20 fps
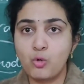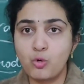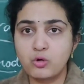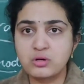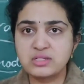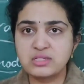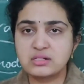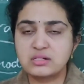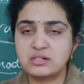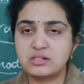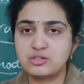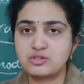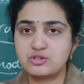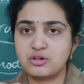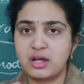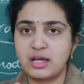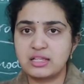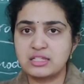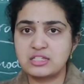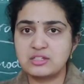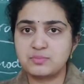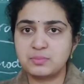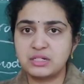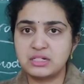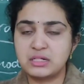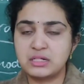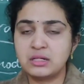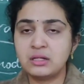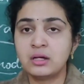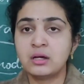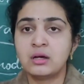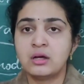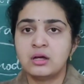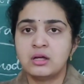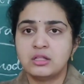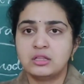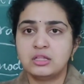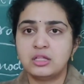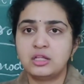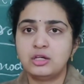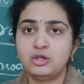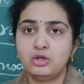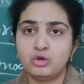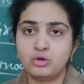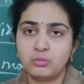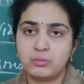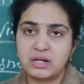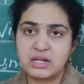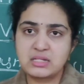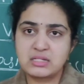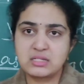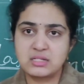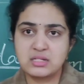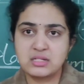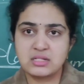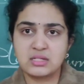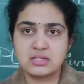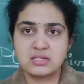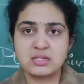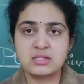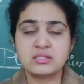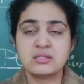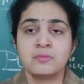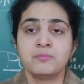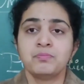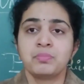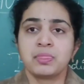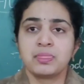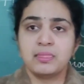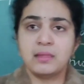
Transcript: host in transmitting the numerous diseases.